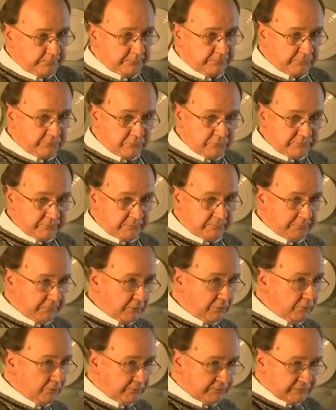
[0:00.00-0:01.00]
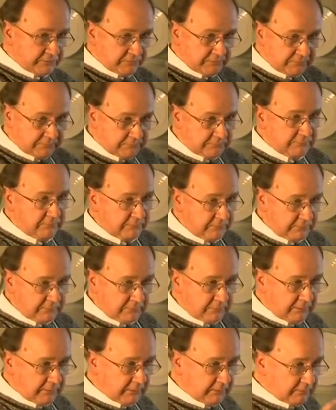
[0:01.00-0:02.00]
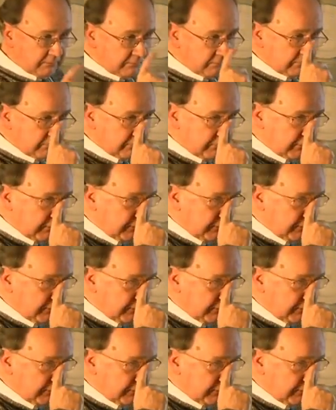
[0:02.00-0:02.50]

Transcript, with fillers: producing boots and and uh,